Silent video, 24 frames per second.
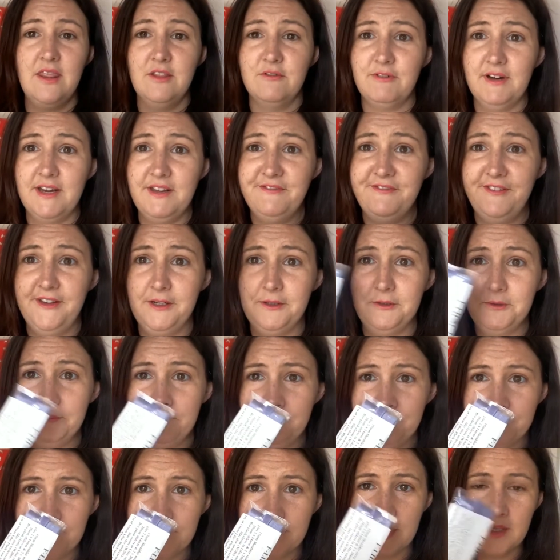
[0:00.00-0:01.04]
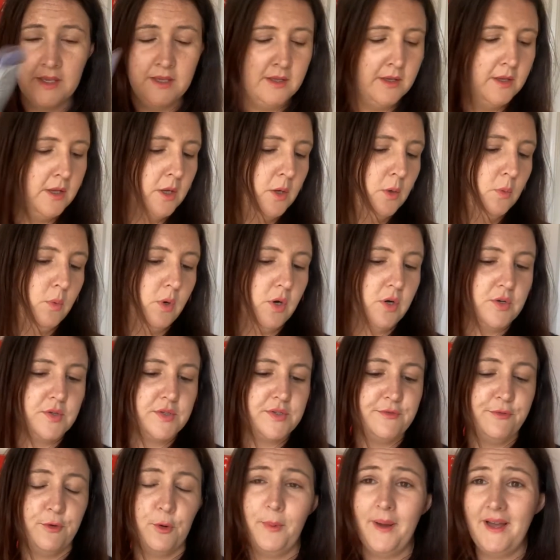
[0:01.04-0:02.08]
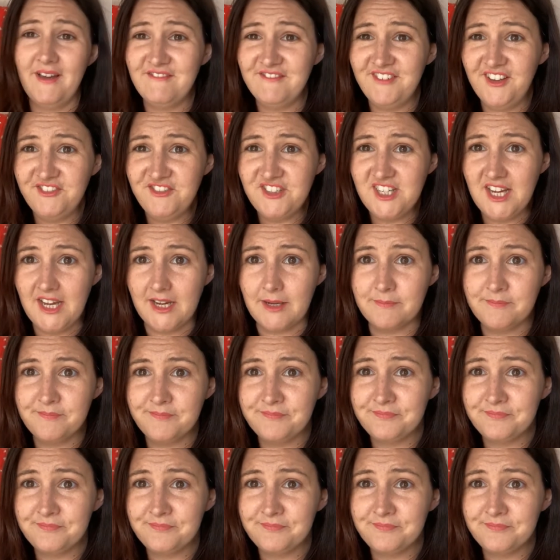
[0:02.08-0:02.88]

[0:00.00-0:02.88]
the refill was £4.50.